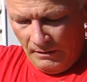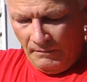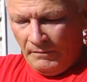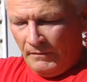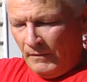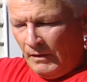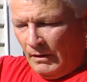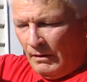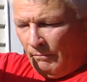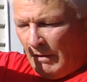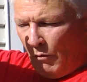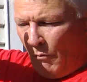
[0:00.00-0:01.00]

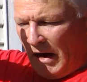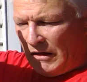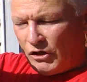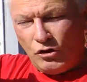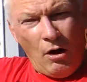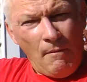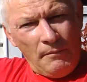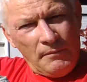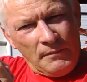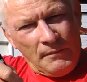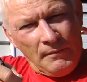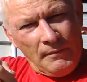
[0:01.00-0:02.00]
A bit more paint this time.
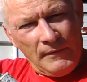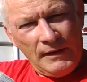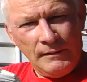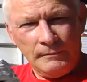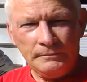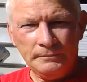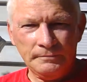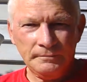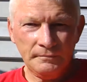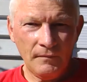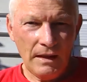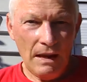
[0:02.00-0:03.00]

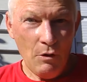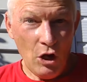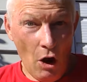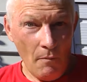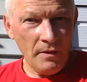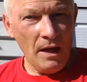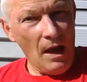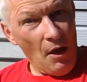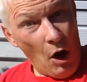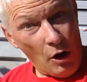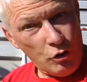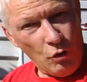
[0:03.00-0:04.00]
Here we go.
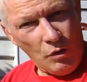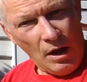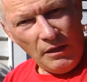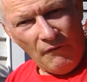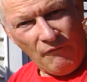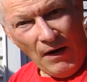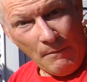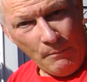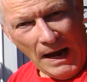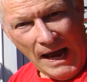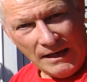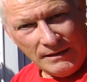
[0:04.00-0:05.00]
I'm going to do the front
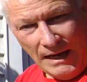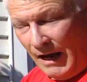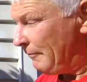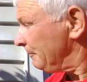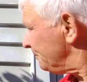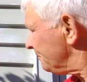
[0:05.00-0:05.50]
part now.